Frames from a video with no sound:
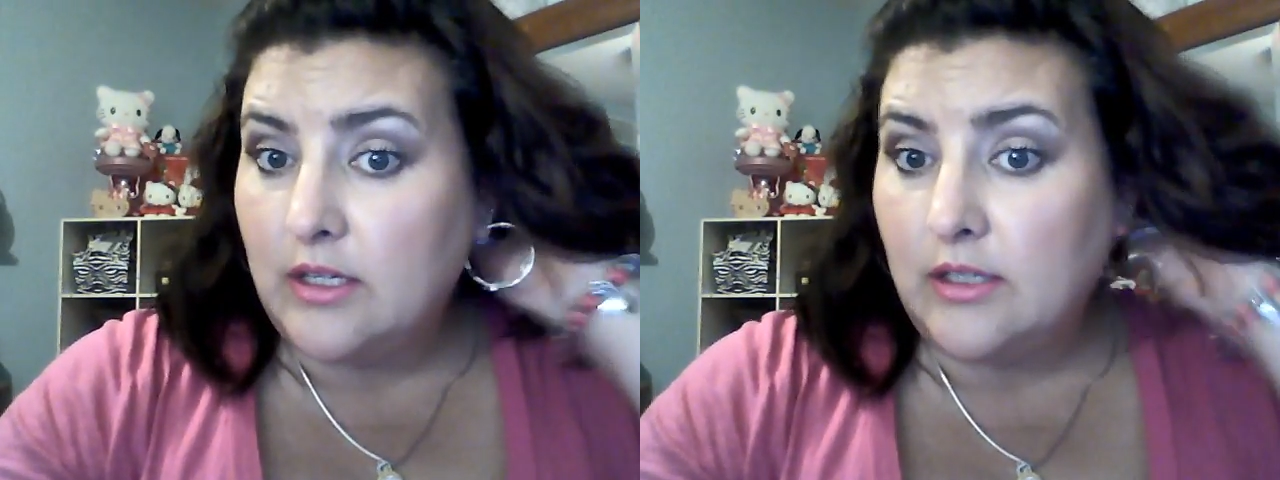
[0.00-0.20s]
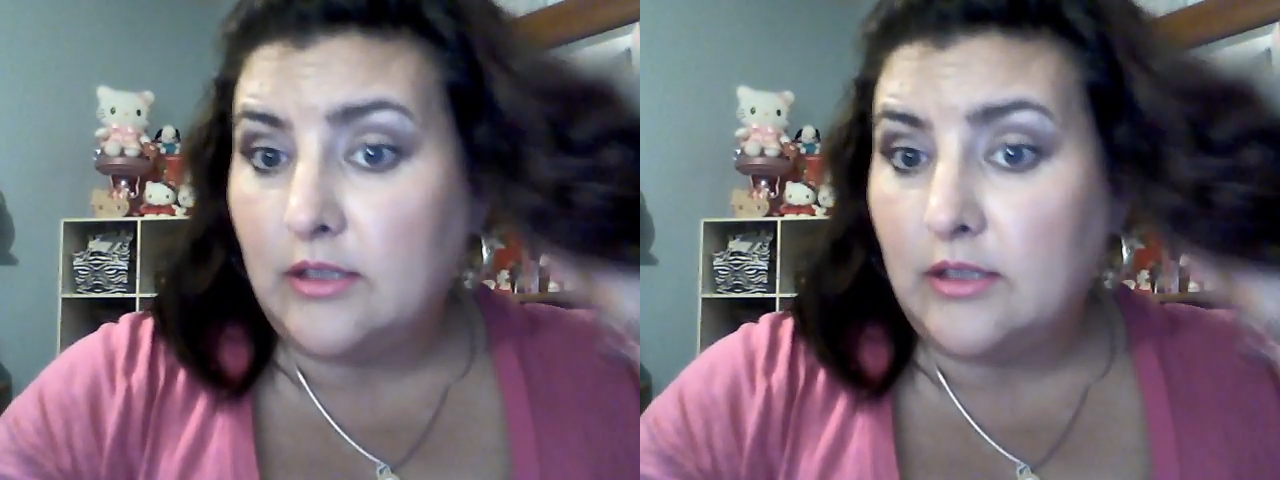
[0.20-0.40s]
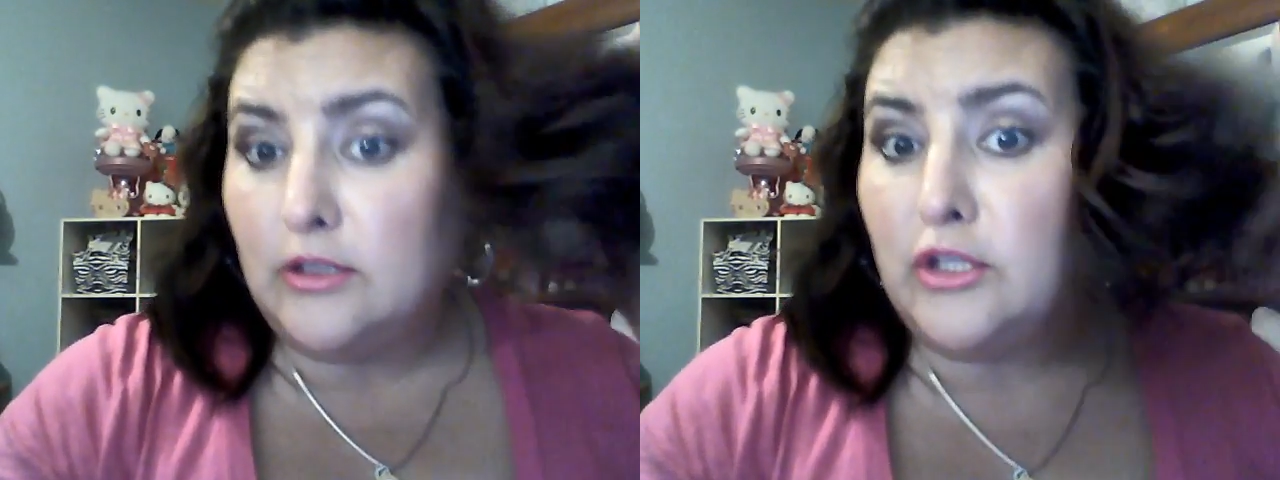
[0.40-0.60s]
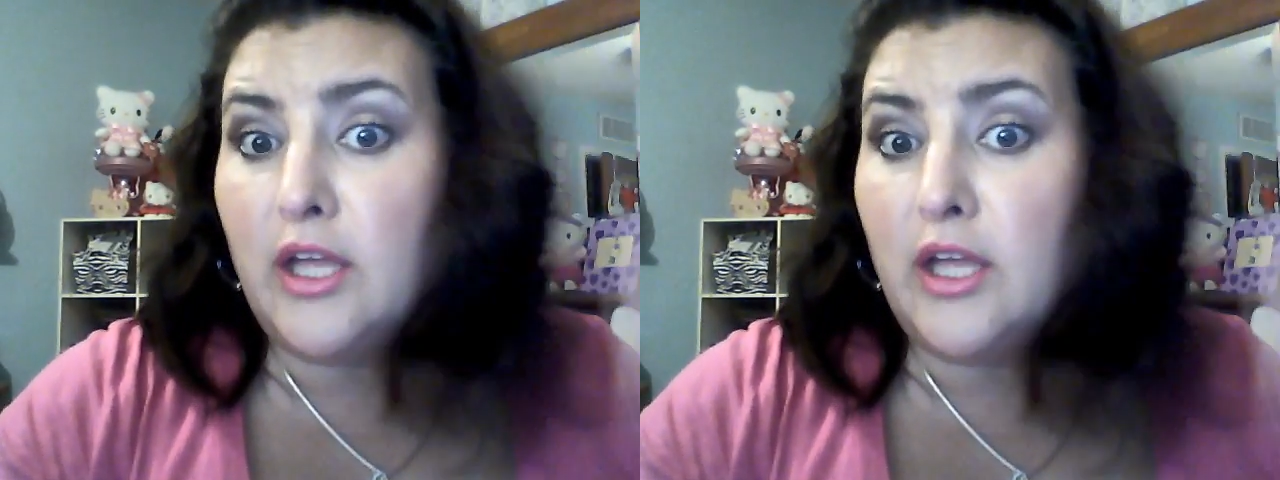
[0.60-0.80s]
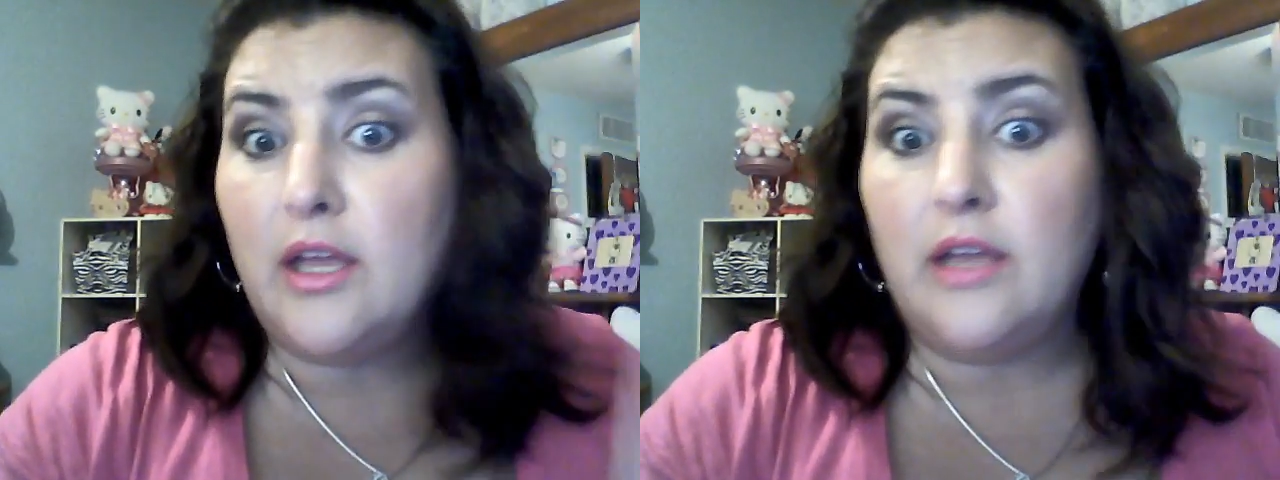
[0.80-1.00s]

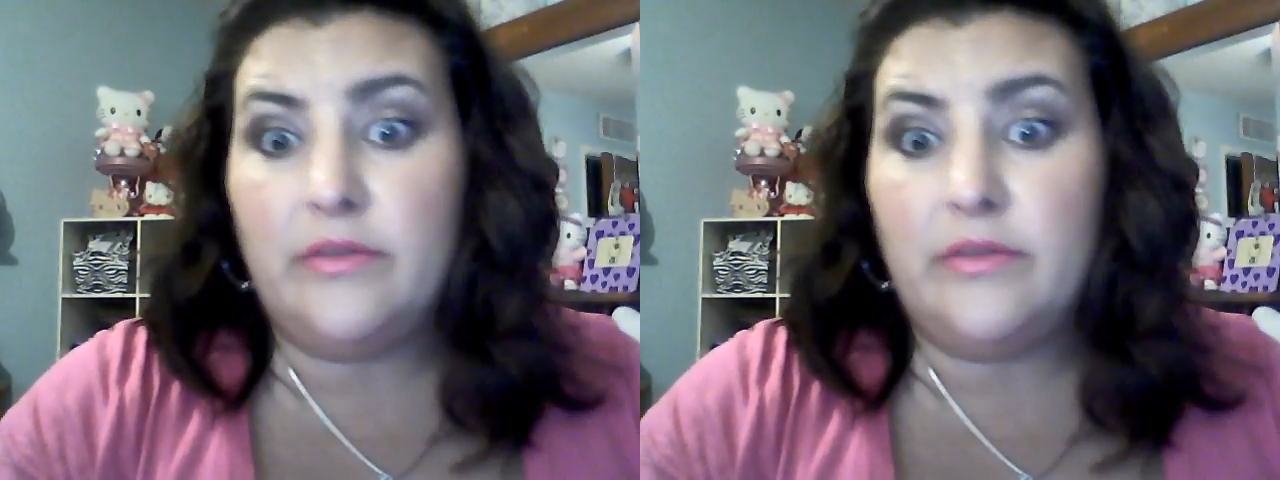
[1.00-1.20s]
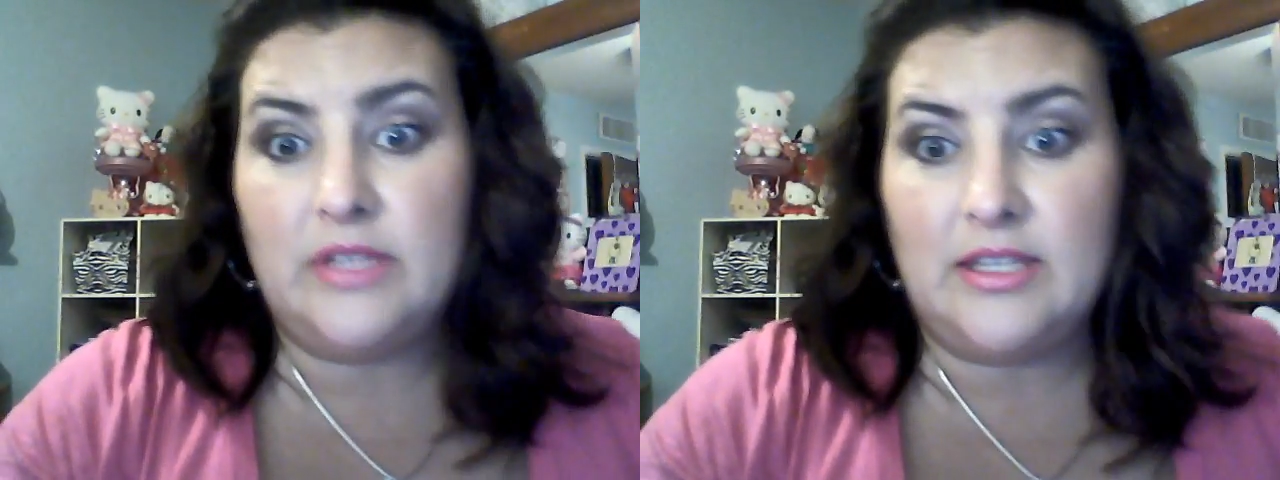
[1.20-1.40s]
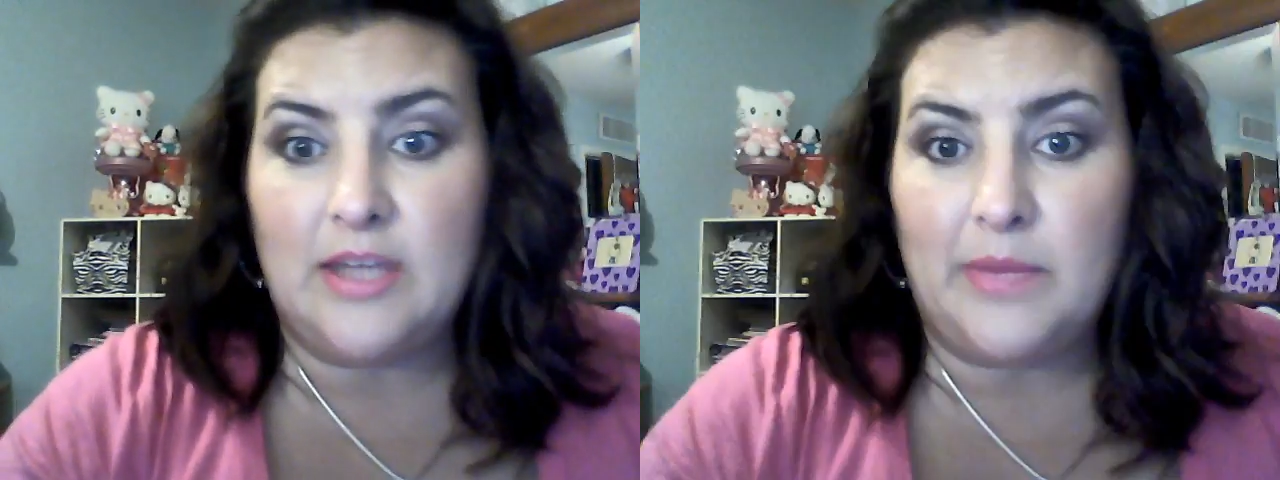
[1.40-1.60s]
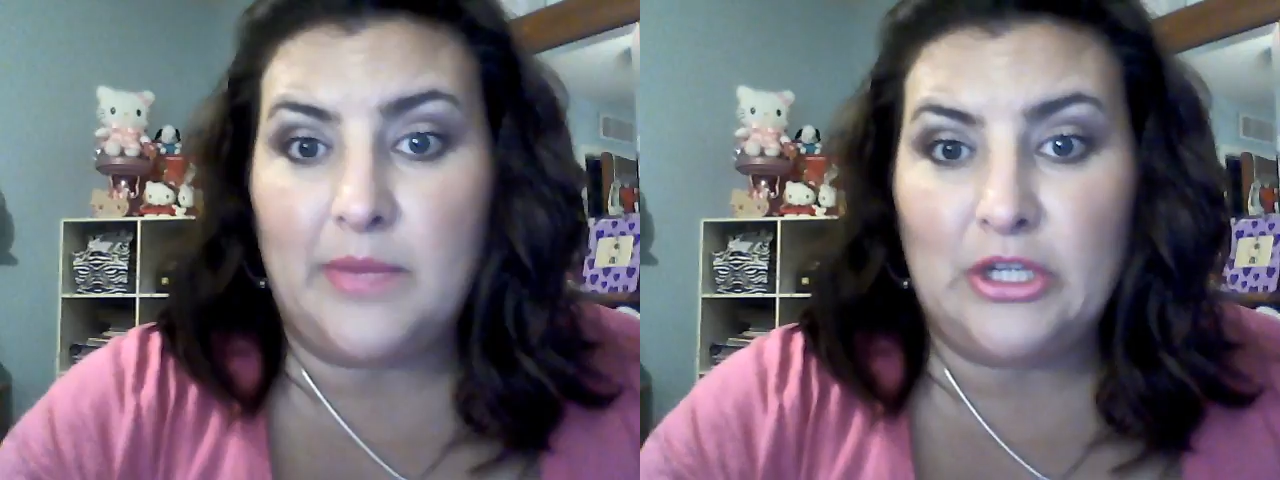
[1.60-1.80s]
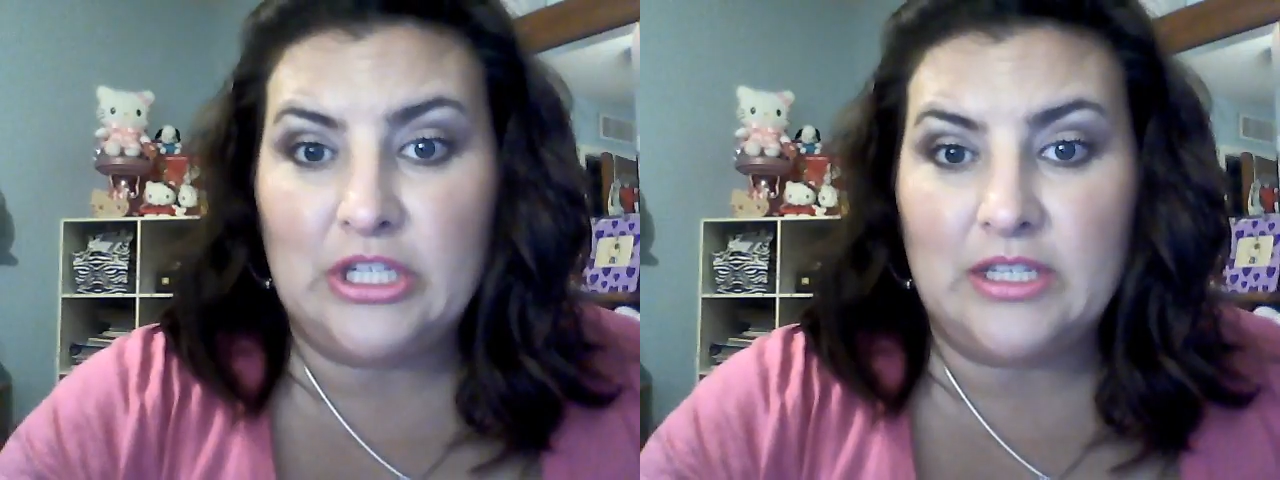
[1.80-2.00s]
loved the
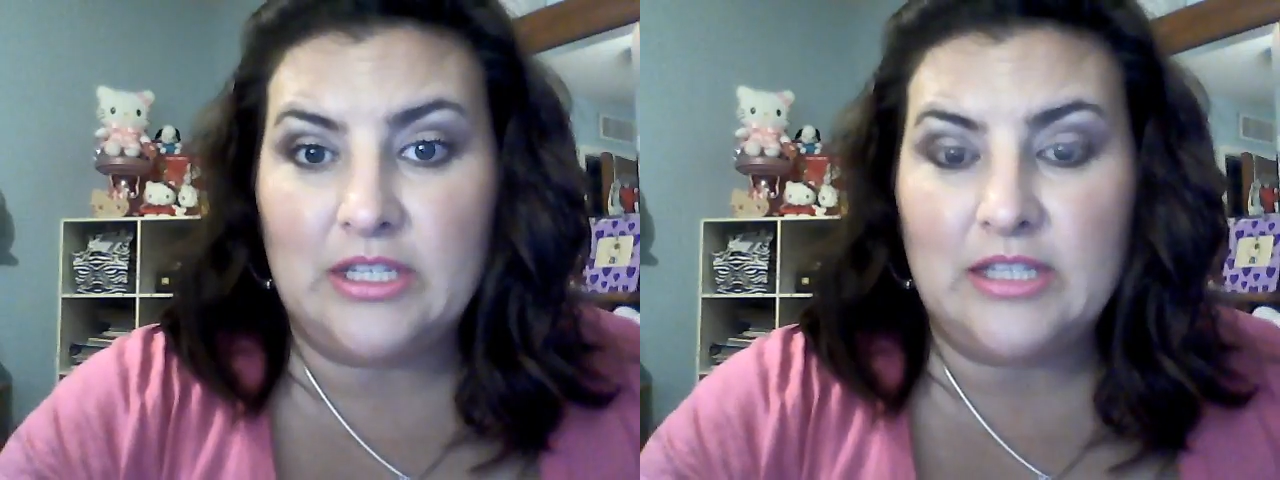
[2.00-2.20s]
Dalmatian,